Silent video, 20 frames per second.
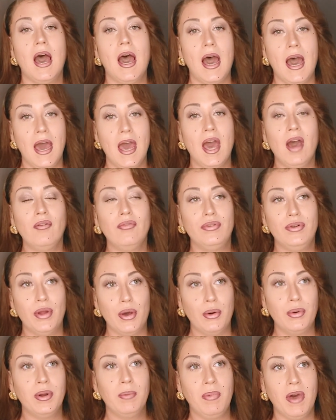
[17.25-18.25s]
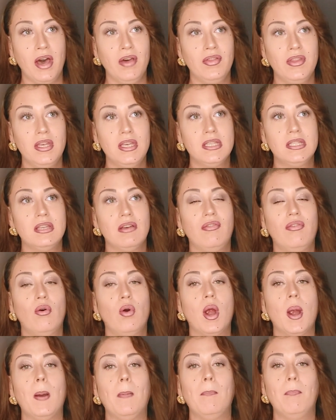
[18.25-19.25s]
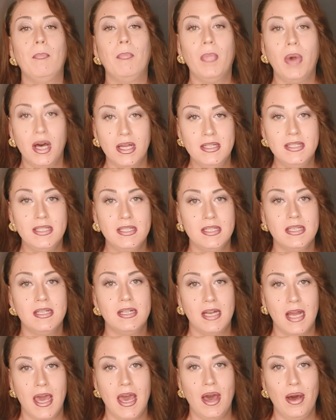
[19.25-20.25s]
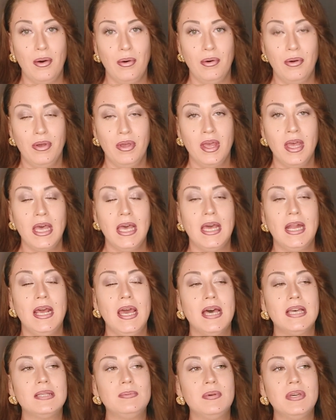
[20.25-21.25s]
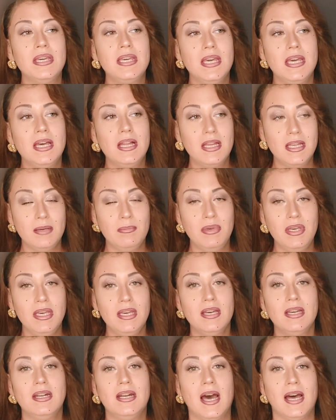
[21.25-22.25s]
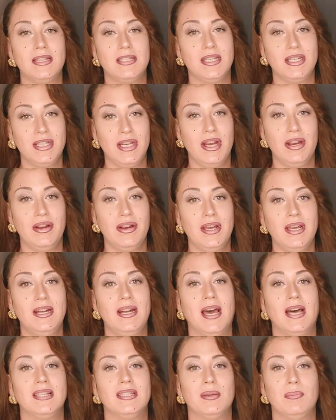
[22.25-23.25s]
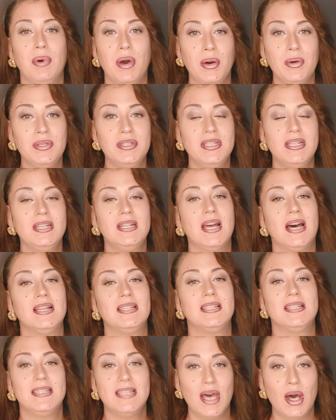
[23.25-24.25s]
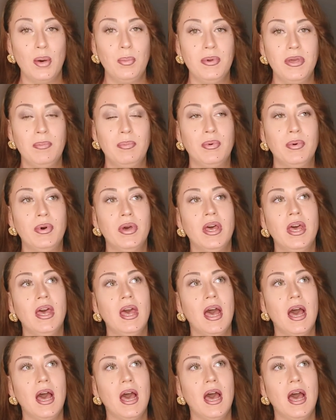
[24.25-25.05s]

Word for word: I have known about this for months now, and it has been killing me not to share it, not to post it, not to tell people.